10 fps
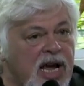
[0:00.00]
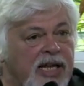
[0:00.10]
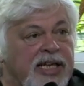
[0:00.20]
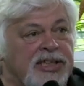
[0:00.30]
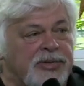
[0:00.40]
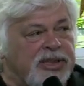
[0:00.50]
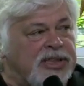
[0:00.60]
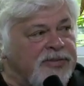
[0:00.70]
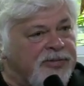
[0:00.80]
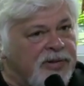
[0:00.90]
And that's the
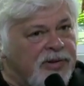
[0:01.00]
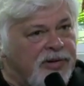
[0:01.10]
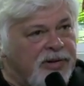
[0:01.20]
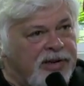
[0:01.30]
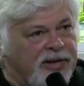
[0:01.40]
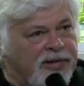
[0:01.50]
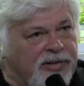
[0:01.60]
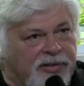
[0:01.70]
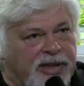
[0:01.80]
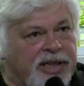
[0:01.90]
reason for 33